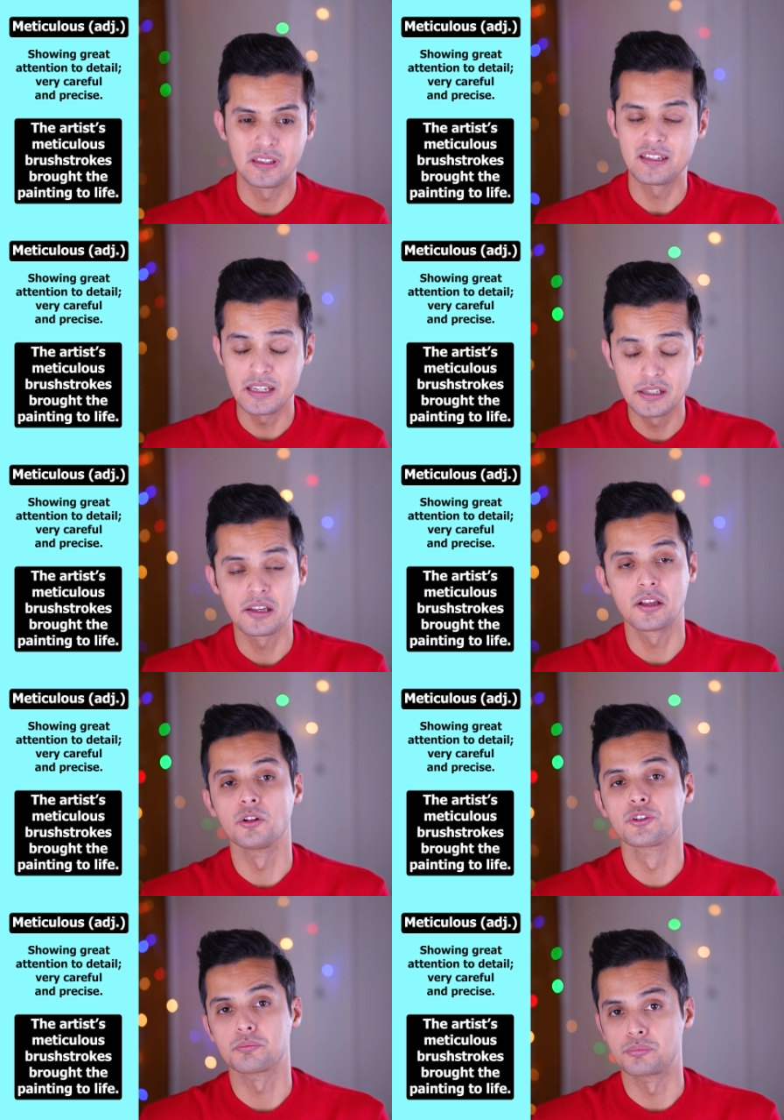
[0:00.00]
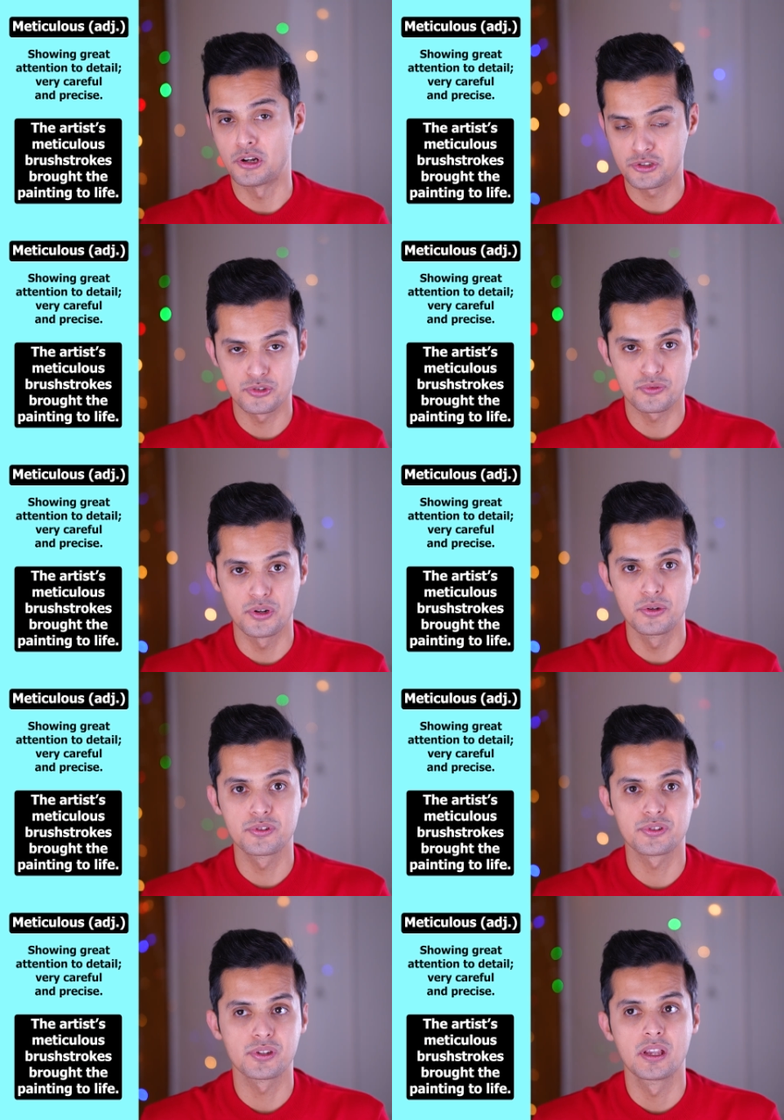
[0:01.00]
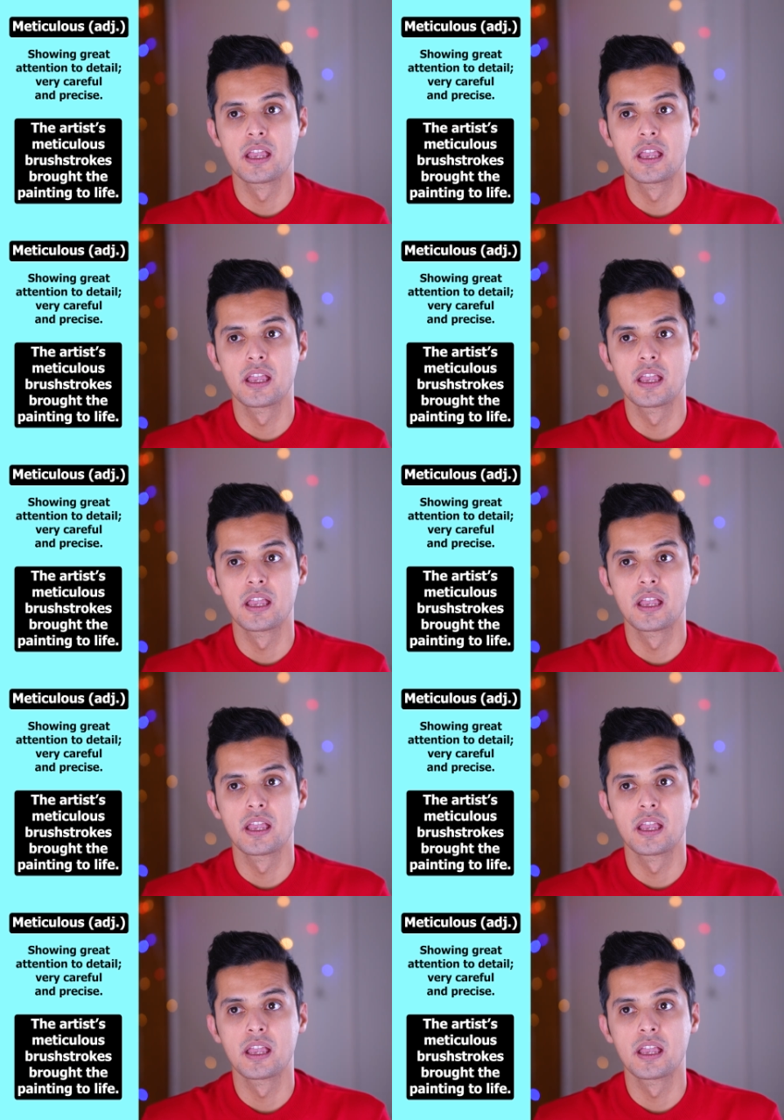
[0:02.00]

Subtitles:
detailed brushstrokes,